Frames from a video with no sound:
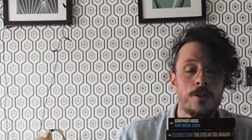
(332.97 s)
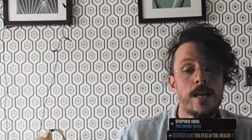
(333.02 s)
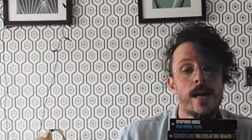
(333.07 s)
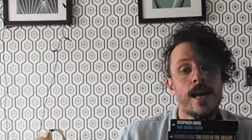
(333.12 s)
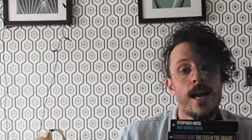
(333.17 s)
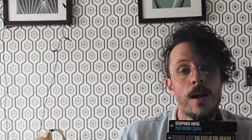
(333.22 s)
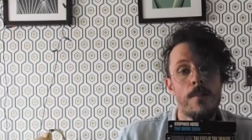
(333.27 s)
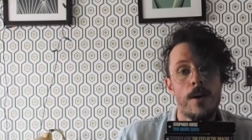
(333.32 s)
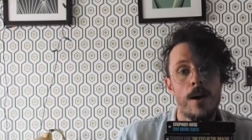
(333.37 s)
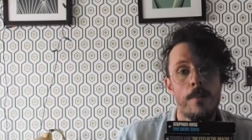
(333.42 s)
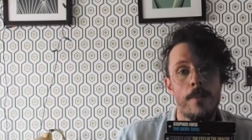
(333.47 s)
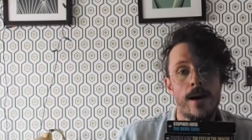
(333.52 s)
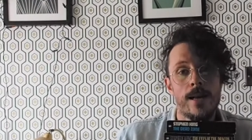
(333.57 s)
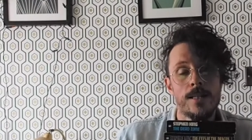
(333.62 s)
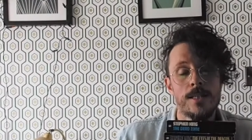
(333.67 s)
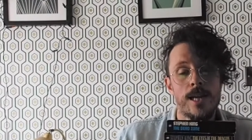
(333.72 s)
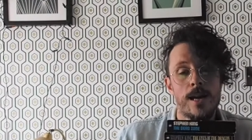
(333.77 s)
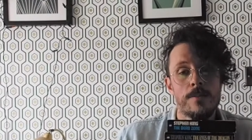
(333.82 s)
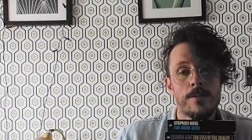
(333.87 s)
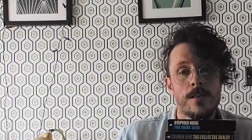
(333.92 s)
Check out my
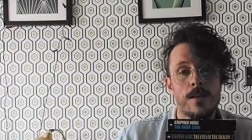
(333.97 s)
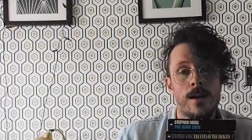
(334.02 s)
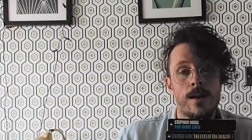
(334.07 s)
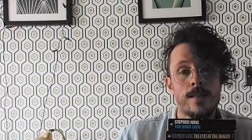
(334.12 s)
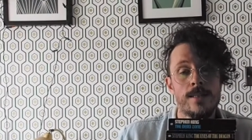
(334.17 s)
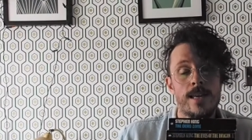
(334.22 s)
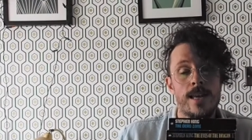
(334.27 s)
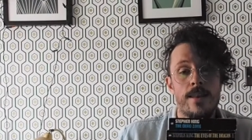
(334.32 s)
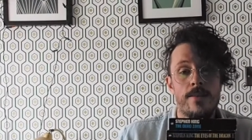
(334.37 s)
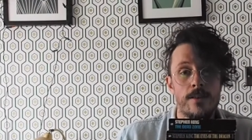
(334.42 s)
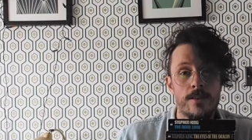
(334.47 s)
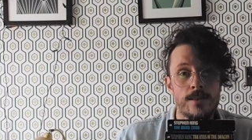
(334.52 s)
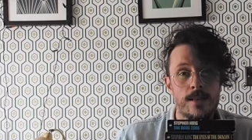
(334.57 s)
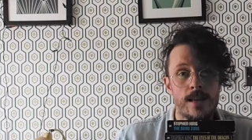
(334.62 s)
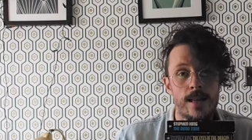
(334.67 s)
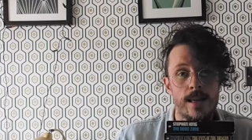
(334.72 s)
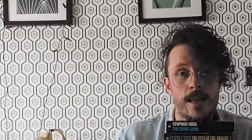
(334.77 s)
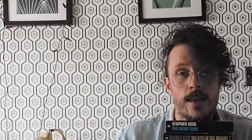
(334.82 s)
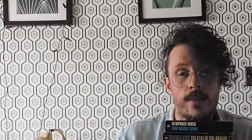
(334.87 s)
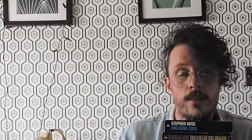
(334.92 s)
band Chapter 19, there's a
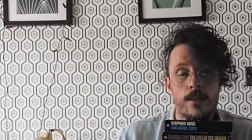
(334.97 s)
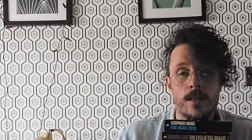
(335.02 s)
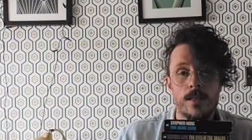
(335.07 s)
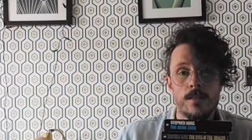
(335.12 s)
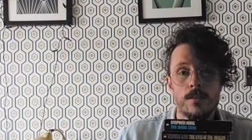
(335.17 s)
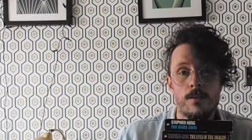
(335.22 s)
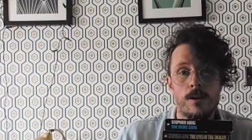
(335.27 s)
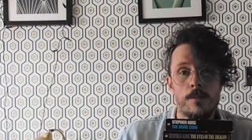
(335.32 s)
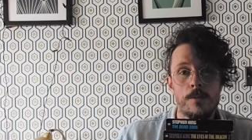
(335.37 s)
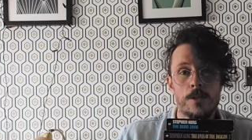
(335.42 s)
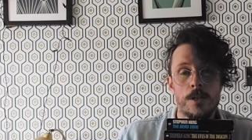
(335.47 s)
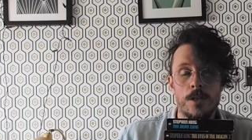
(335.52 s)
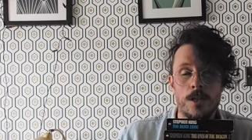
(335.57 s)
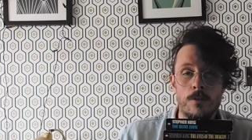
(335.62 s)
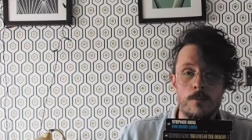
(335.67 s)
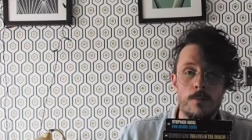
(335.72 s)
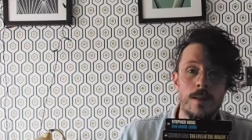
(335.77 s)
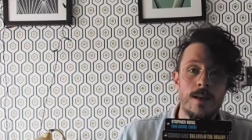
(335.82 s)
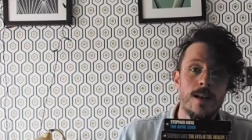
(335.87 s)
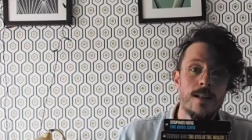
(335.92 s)
link in the description.
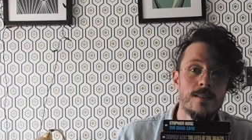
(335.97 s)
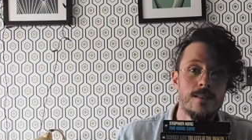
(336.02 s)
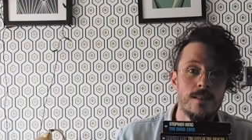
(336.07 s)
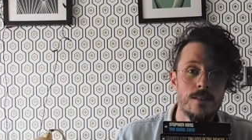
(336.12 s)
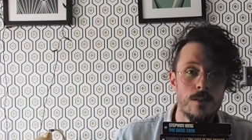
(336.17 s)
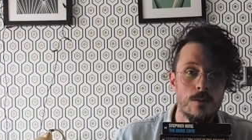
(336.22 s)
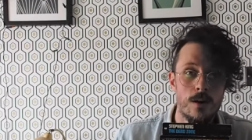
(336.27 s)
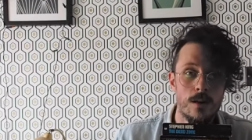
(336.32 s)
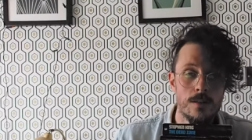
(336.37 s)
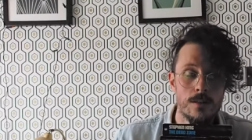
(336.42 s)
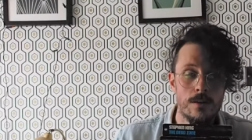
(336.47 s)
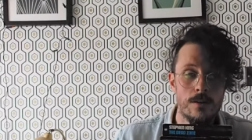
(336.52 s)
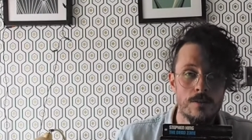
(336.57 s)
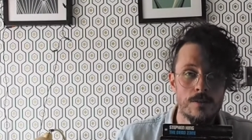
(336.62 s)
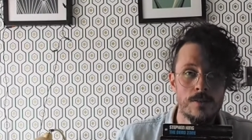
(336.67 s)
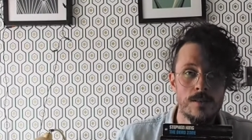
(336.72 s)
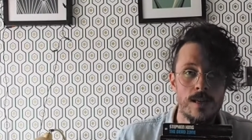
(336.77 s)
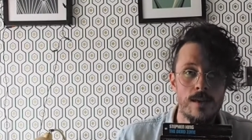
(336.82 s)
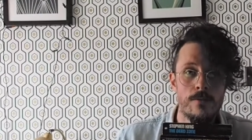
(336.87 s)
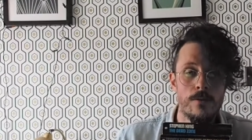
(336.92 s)
You've been listening to our song
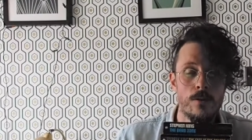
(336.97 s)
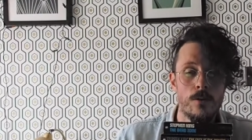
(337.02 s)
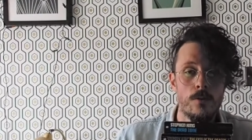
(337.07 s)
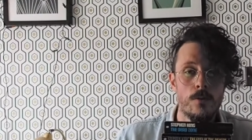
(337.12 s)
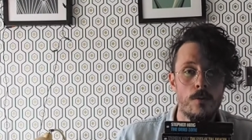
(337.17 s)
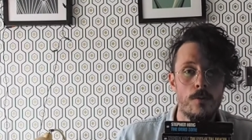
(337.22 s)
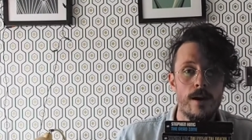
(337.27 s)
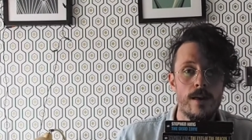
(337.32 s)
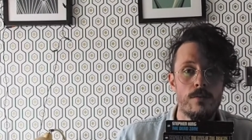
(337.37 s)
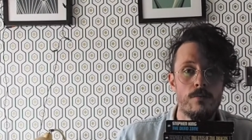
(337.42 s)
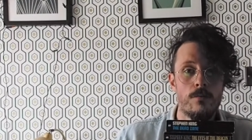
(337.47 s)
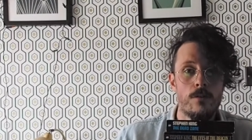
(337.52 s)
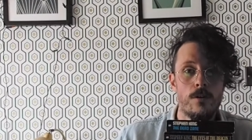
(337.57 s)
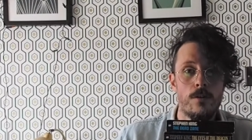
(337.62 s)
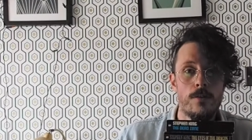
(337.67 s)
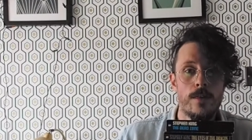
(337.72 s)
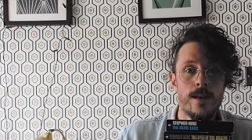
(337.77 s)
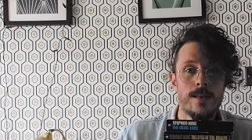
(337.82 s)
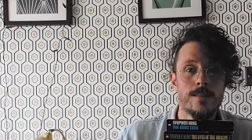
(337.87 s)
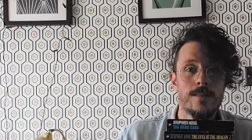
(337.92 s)
Stephen all the way
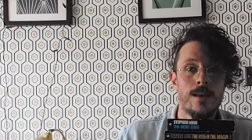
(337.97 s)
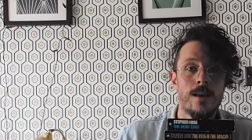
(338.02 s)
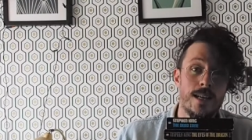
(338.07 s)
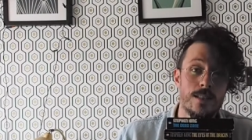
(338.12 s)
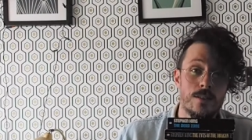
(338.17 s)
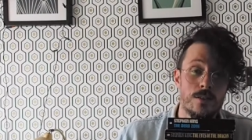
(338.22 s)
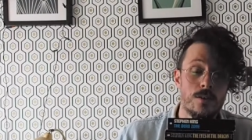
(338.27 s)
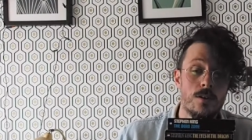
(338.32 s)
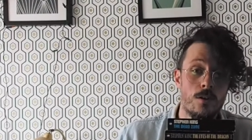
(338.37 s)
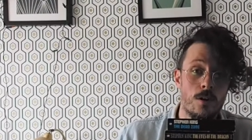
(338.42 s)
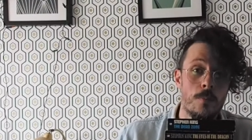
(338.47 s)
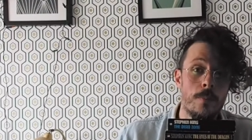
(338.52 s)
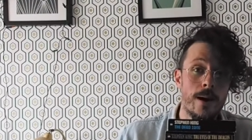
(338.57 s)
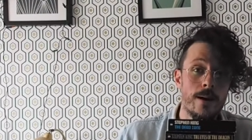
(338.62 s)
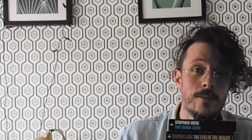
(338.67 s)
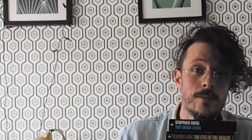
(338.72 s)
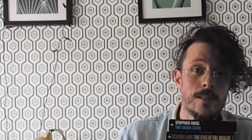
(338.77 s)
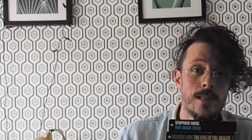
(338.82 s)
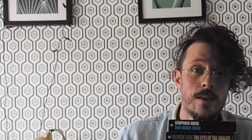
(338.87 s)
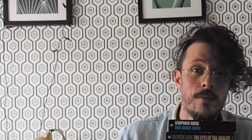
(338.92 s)
through this. It's a song
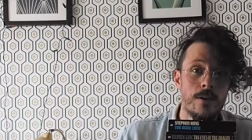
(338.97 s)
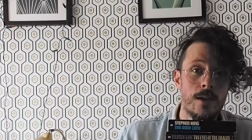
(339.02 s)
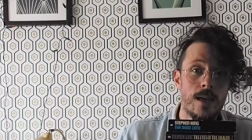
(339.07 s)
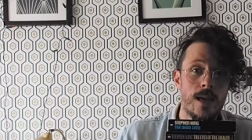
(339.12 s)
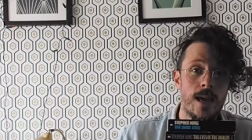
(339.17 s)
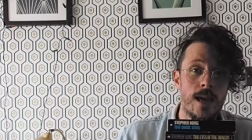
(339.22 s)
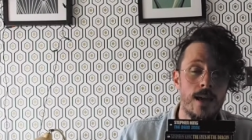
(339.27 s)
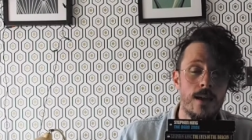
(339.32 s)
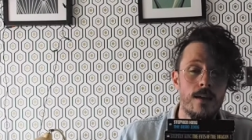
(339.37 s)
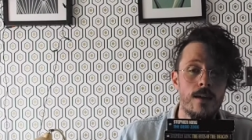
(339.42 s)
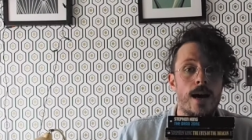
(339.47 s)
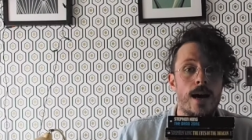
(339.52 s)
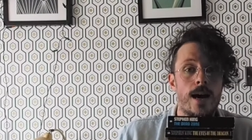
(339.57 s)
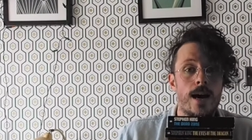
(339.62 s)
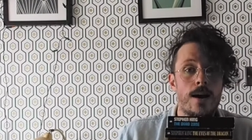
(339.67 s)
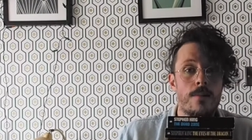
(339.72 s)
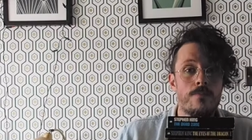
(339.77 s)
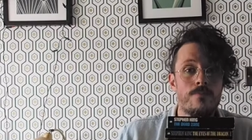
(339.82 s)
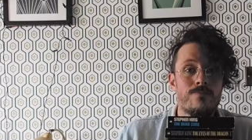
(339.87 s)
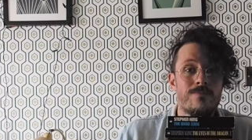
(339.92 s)
about Stephen King.
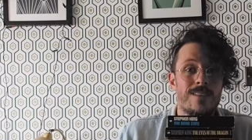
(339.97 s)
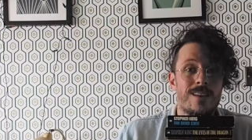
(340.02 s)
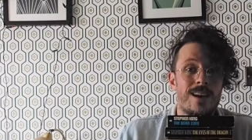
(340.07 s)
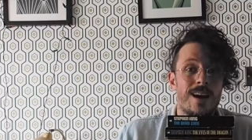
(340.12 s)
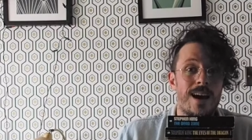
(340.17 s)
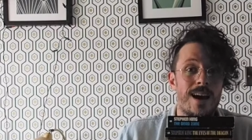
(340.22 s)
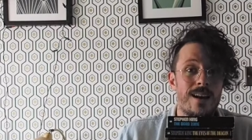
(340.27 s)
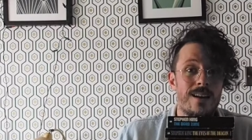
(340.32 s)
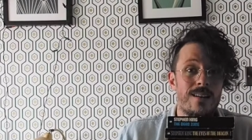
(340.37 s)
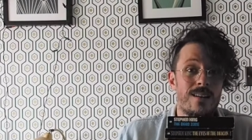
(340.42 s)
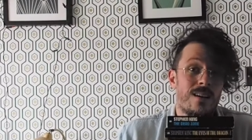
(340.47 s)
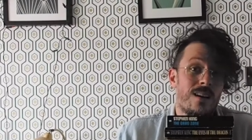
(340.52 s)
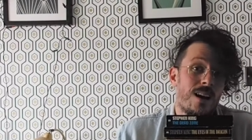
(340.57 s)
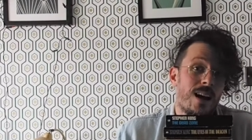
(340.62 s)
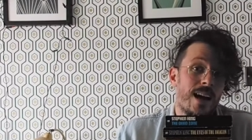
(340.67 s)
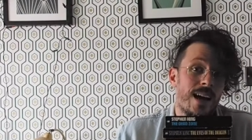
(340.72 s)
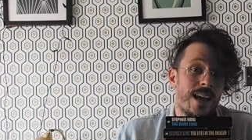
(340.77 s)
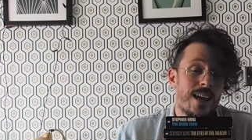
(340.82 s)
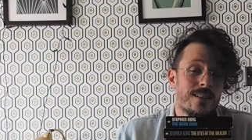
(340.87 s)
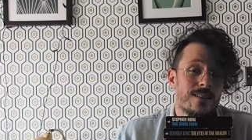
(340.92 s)
Um, and
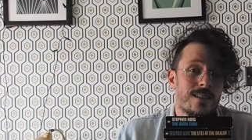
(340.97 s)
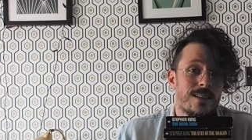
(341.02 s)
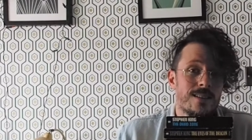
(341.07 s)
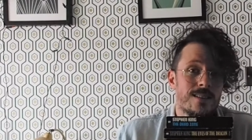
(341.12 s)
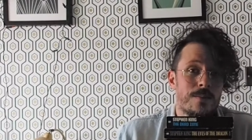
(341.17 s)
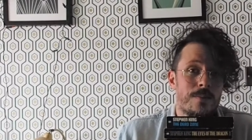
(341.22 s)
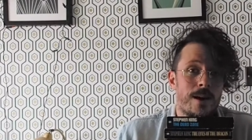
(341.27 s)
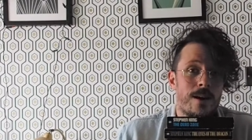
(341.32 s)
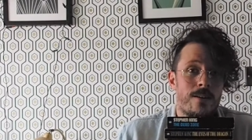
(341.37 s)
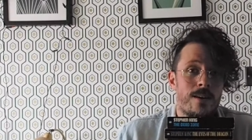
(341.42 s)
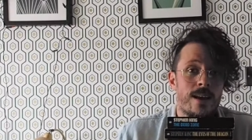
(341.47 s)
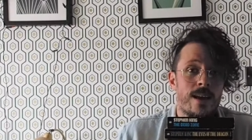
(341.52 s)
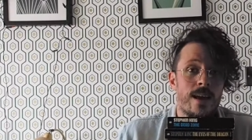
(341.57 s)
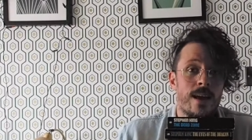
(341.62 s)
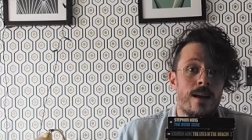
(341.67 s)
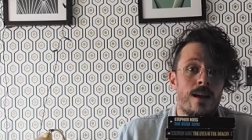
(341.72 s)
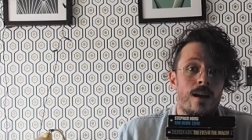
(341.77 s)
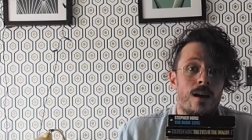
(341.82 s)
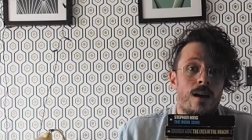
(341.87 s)
I guess that's about it.